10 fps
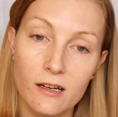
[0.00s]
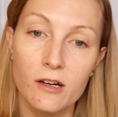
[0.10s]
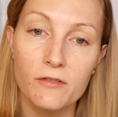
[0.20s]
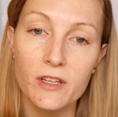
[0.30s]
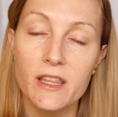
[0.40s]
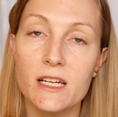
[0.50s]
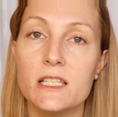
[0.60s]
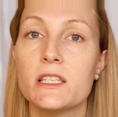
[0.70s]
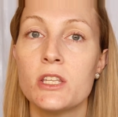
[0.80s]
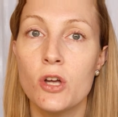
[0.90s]
Hopefully that
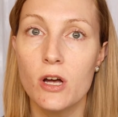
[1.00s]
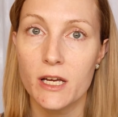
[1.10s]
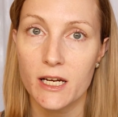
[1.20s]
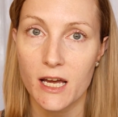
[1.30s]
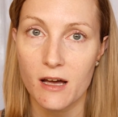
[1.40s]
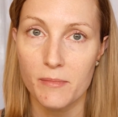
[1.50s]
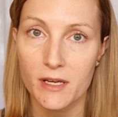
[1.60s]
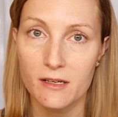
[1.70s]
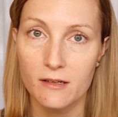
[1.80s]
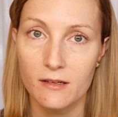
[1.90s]
is not gonna
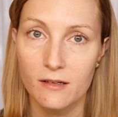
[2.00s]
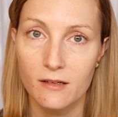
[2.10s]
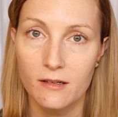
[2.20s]
happen.